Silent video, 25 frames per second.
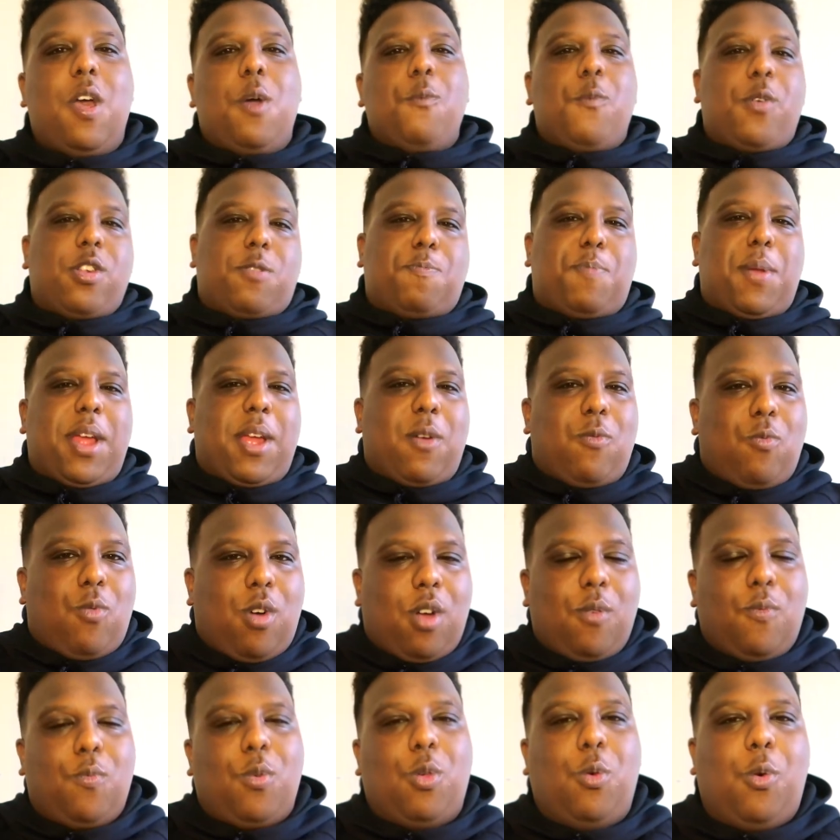We're split in
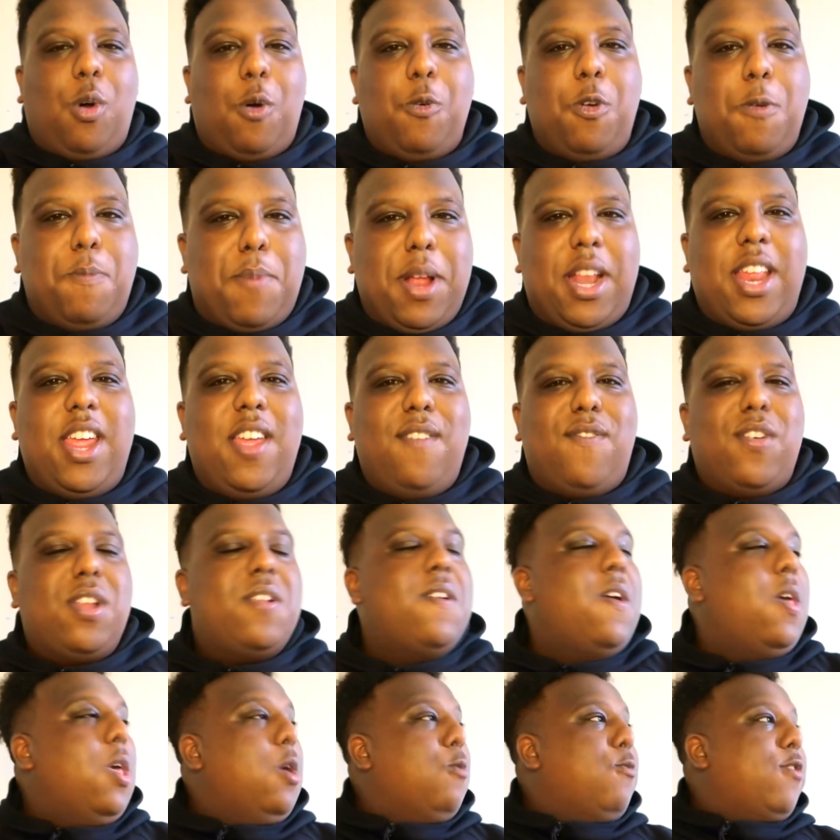what we believe
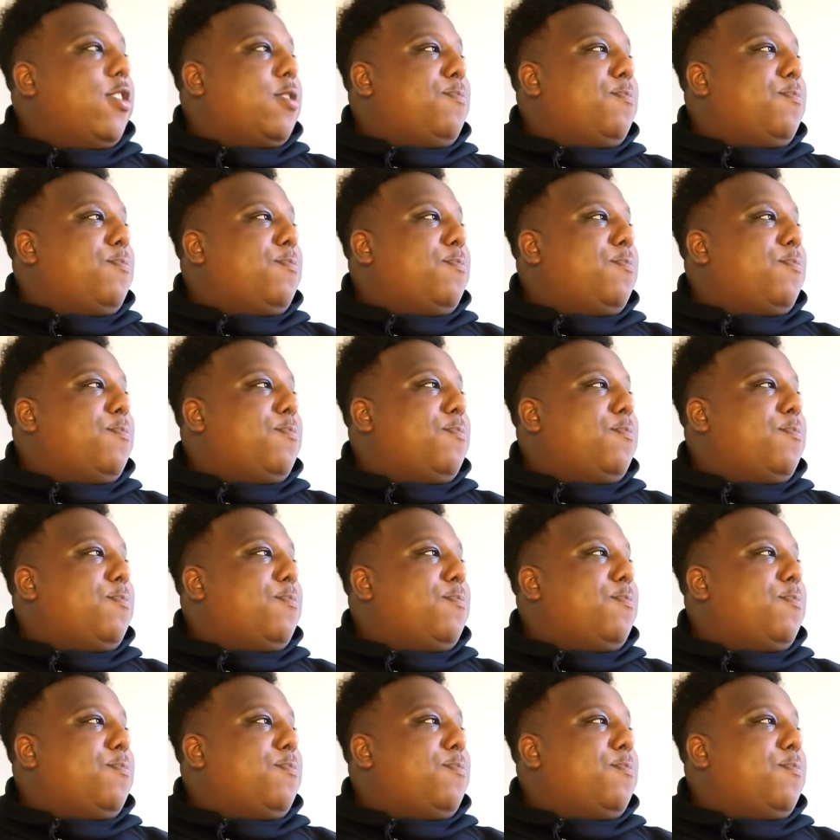in. We're